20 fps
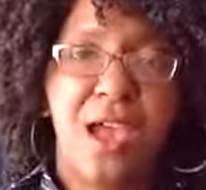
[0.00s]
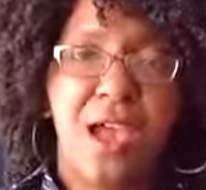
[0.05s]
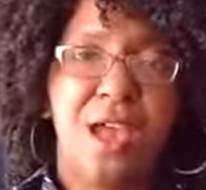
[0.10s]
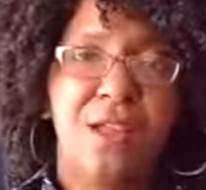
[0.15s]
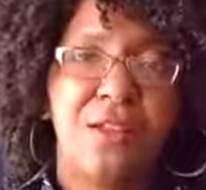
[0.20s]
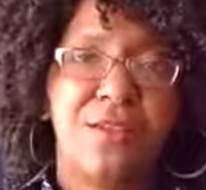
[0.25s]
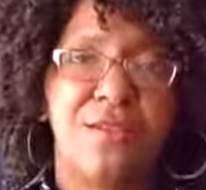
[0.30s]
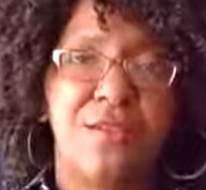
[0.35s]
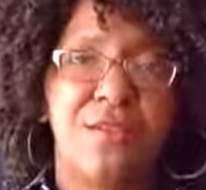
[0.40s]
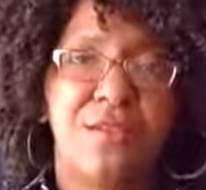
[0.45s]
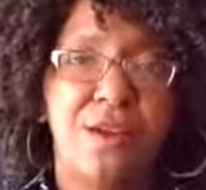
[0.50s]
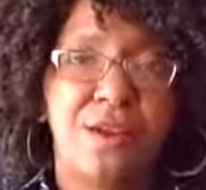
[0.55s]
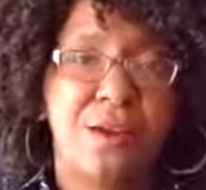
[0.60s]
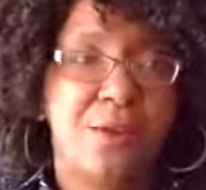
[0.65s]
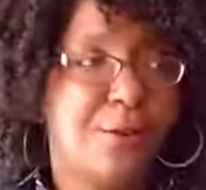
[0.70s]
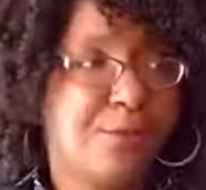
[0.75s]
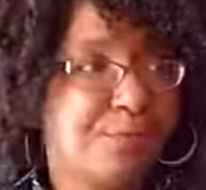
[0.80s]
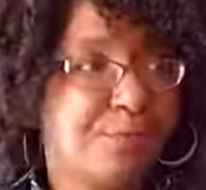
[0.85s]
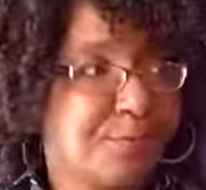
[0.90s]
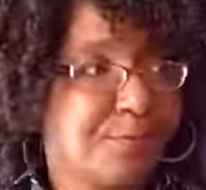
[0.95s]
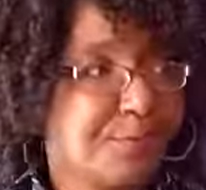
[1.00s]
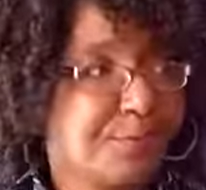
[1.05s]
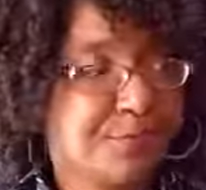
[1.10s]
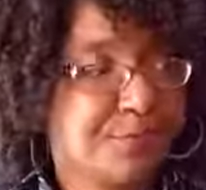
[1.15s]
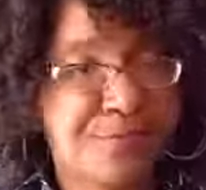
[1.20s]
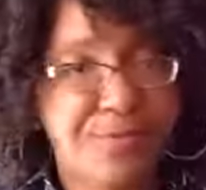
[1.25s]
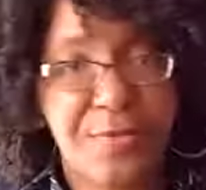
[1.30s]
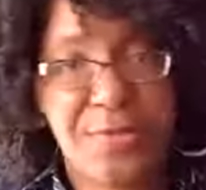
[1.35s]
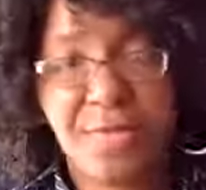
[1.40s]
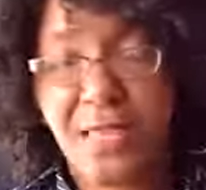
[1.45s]
And so
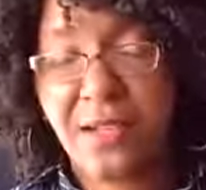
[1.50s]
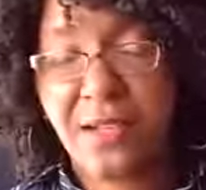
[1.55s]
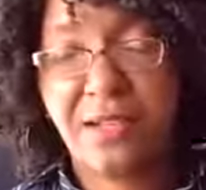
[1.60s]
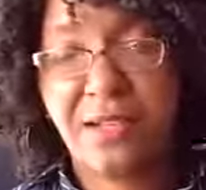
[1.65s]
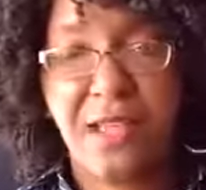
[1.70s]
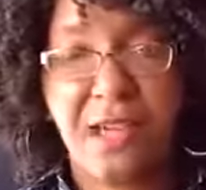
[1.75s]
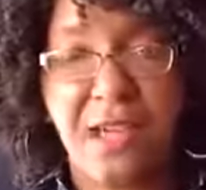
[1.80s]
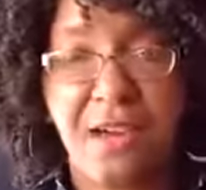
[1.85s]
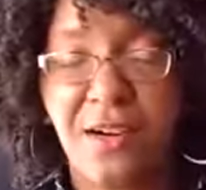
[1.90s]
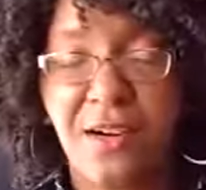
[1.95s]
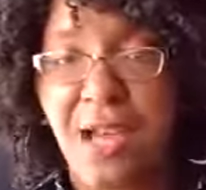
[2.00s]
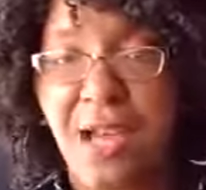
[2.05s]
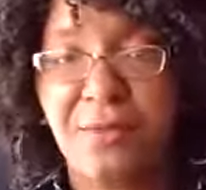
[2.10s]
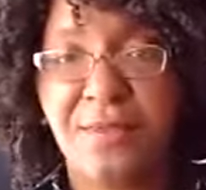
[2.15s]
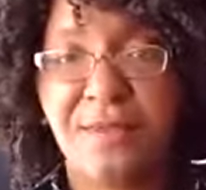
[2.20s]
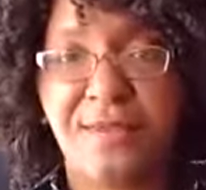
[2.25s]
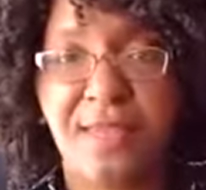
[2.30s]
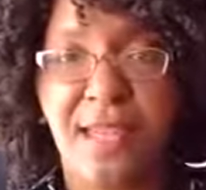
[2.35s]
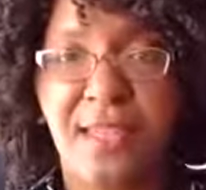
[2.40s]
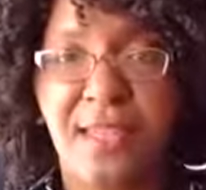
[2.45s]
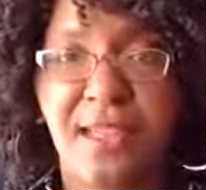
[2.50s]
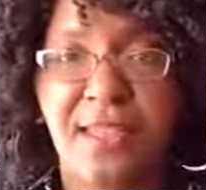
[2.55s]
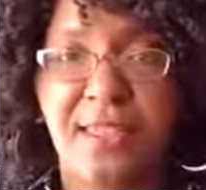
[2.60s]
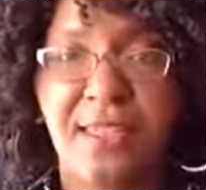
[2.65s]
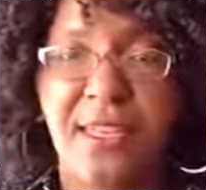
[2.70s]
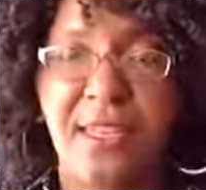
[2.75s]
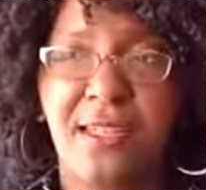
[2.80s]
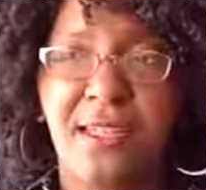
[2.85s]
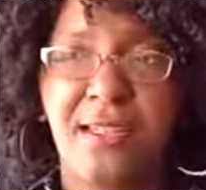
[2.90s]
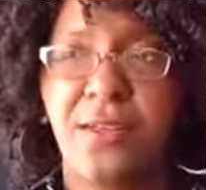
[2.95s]
there you go. I was like, I
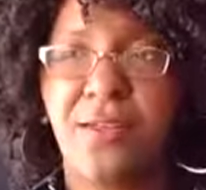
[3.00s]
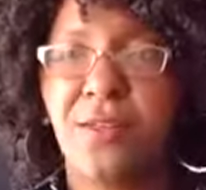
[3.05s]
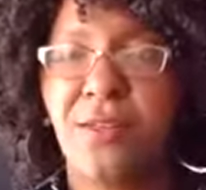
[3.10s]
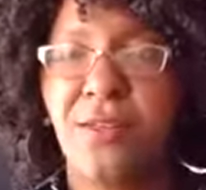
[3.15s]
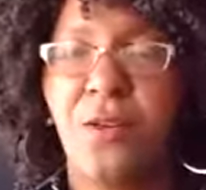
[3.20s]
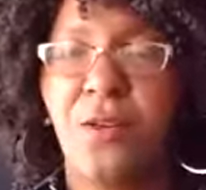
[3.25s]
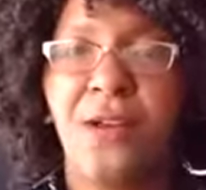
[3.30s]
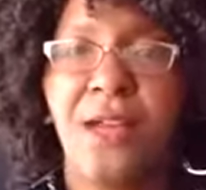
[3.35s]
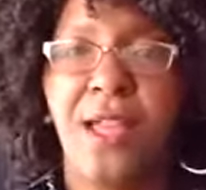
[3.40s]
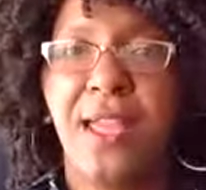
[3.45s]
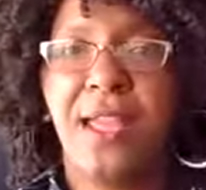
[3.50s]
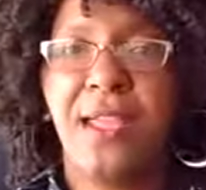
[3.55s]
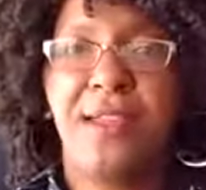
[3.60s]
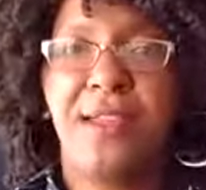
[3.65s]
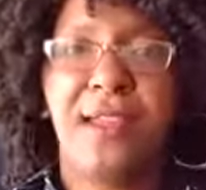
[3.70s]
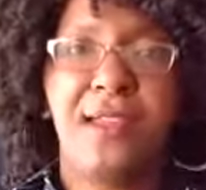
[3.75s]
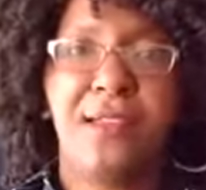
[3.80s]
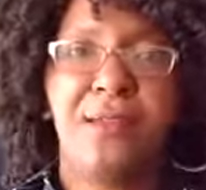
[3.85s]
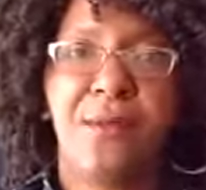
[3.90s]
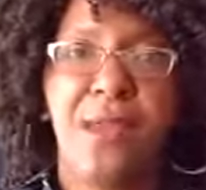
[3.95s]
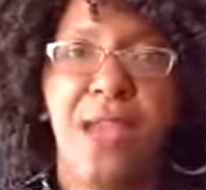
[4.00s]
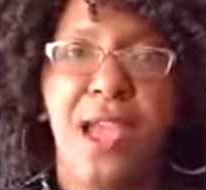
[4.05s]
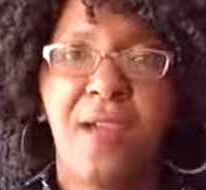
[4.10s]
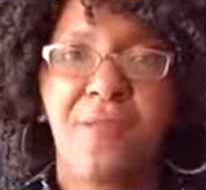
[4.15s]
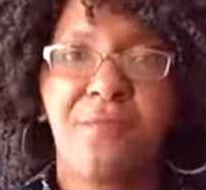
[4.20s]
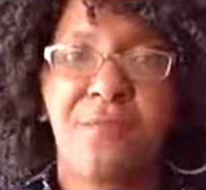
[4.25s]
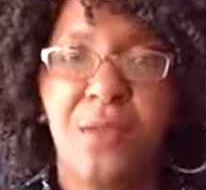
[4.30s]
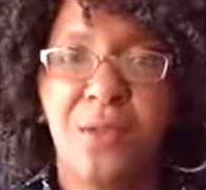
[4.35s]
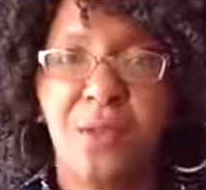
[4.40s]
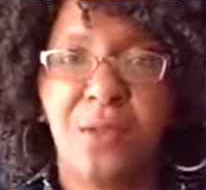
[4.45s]
can't go ahead and
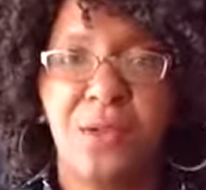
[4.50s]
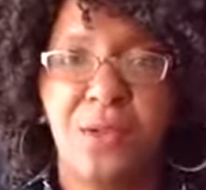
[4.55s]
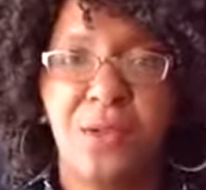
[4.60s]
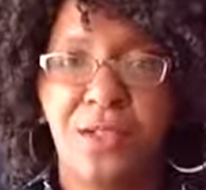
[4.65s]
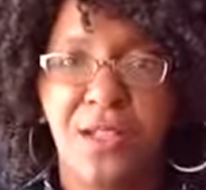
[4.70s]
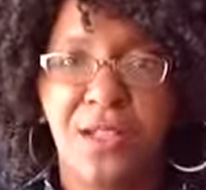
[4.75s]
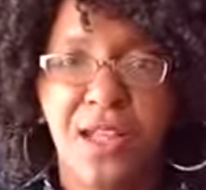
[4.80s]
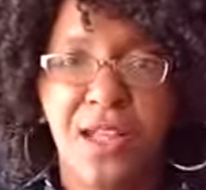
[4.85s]
have people